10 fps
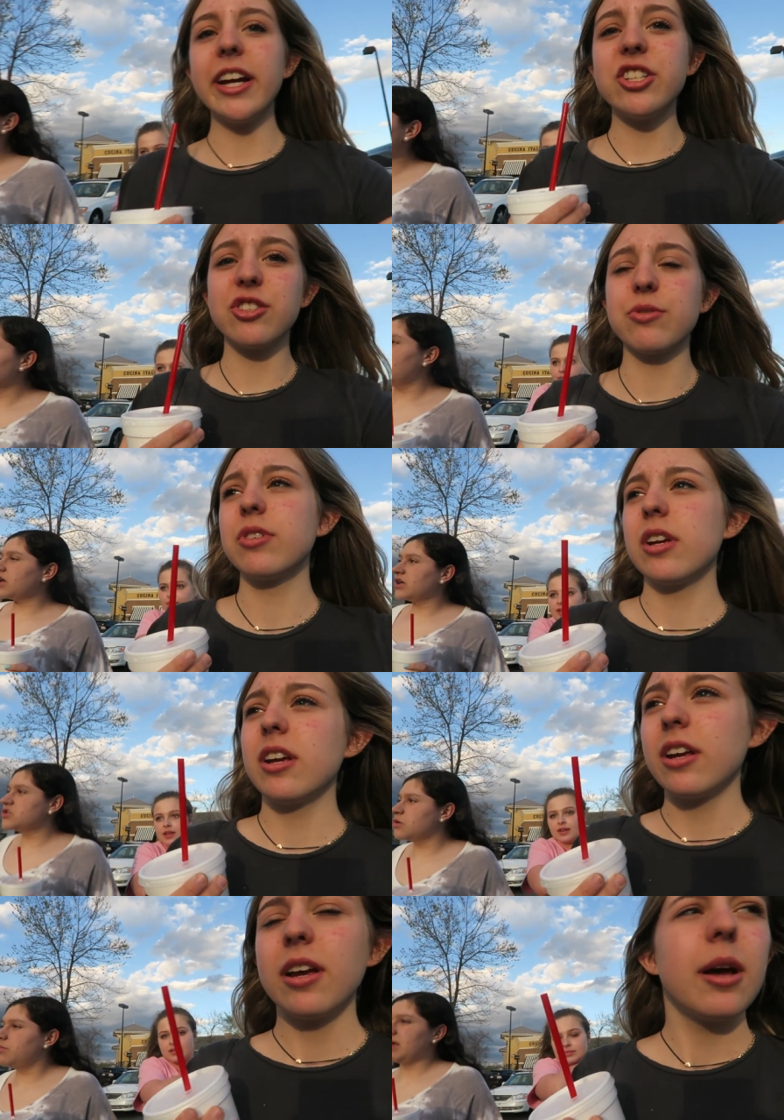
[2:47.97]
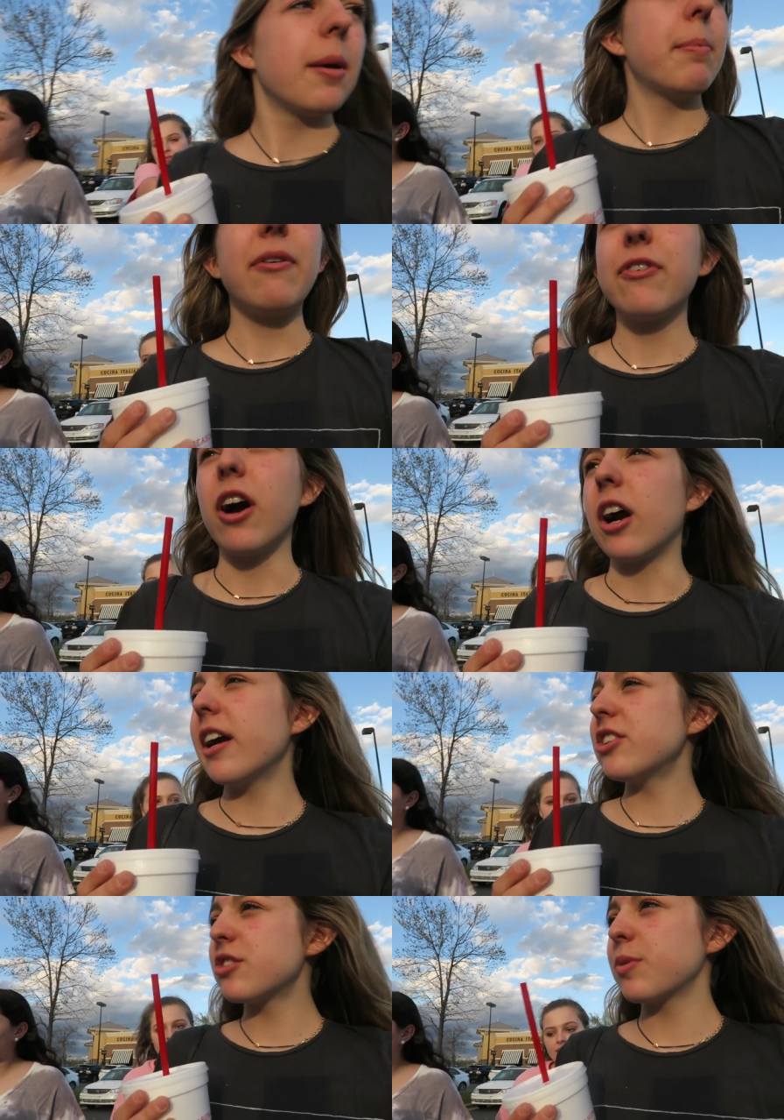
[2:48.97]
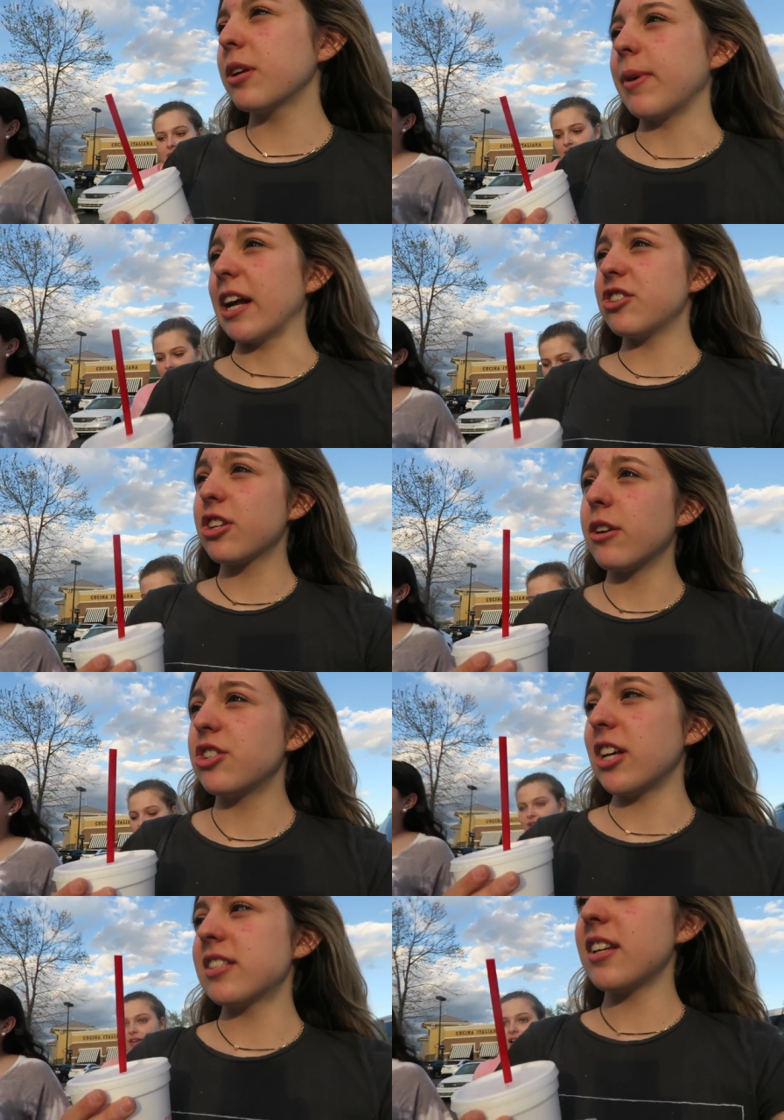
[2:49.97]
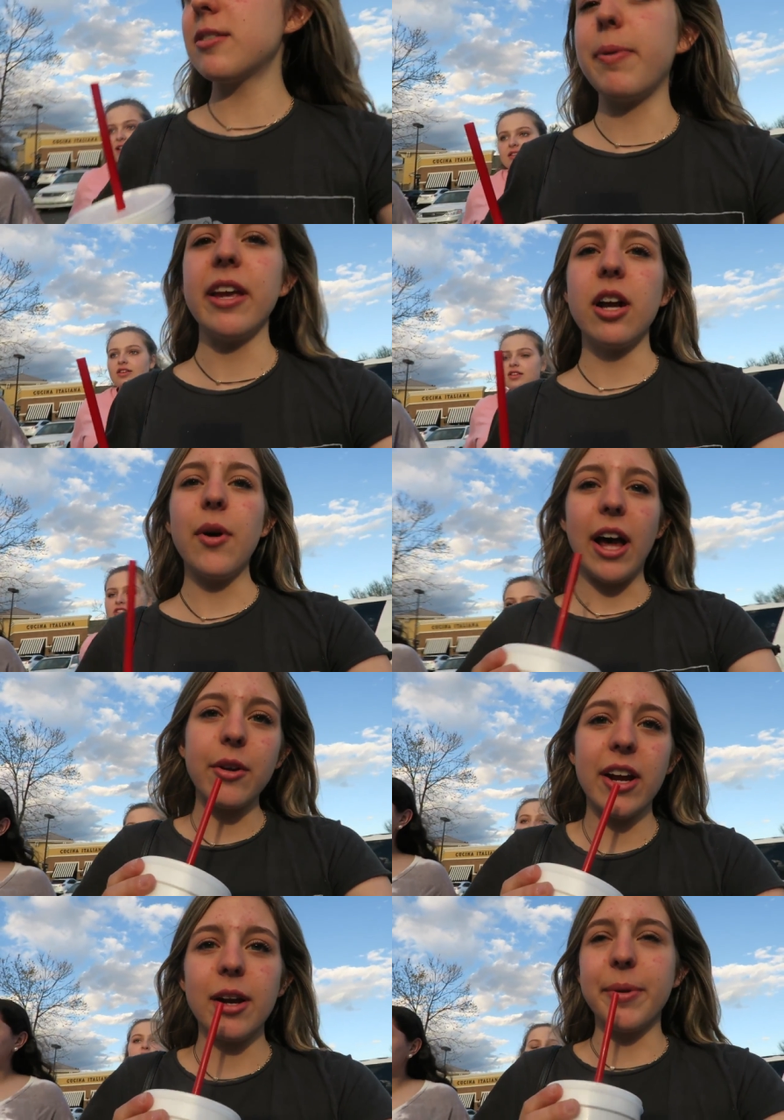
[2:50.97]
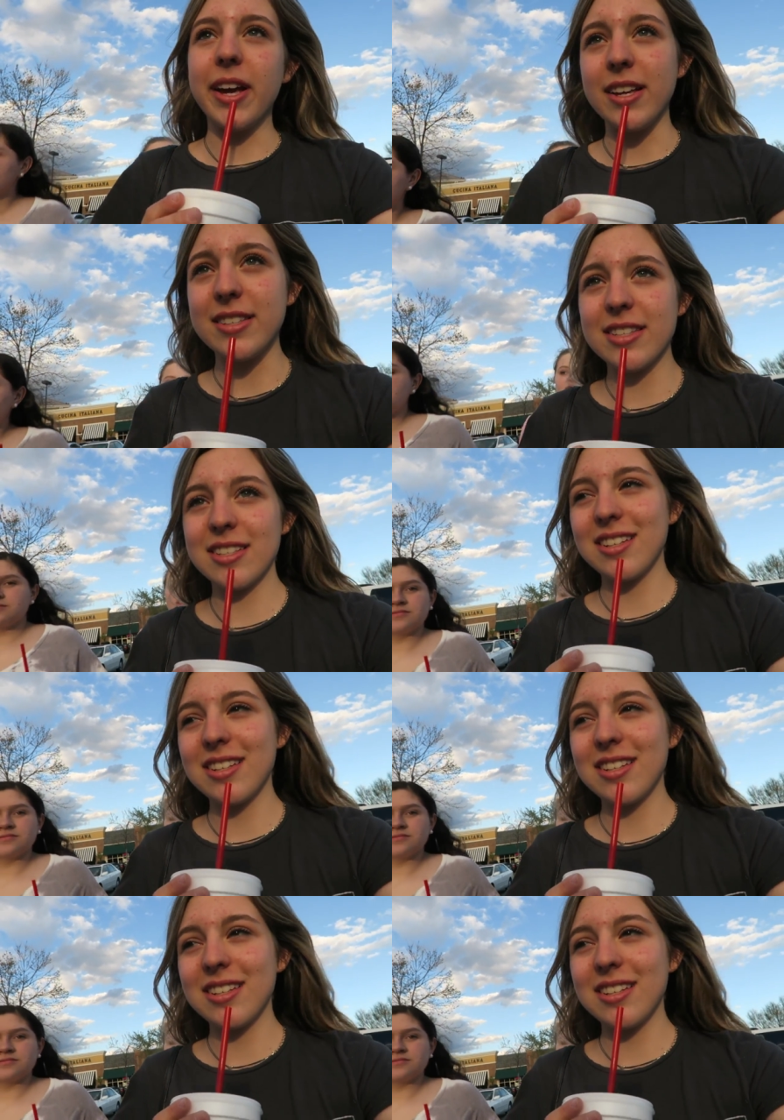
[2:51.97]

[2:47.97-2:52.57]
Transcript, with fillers: age, it's walking to a bank. But for our age, it's really ratchet to go to Justice. Yeah, but you know what? I don't care because